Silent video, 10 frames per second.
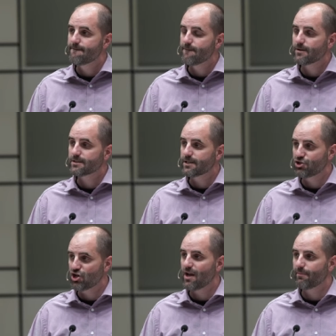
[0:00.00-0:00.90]
wants to
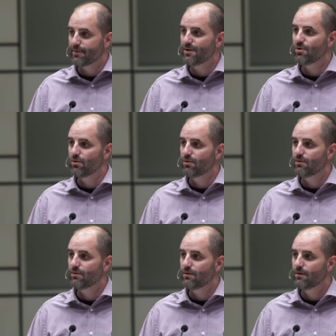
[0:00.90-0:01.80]
shape you
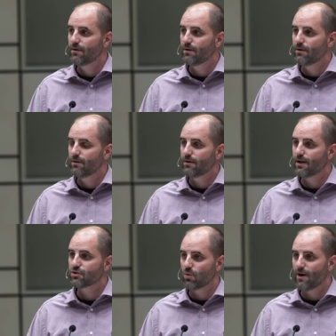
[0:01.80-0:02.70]

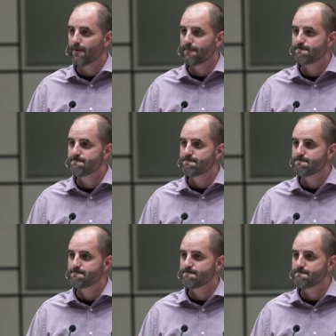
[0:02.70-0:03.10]
as well.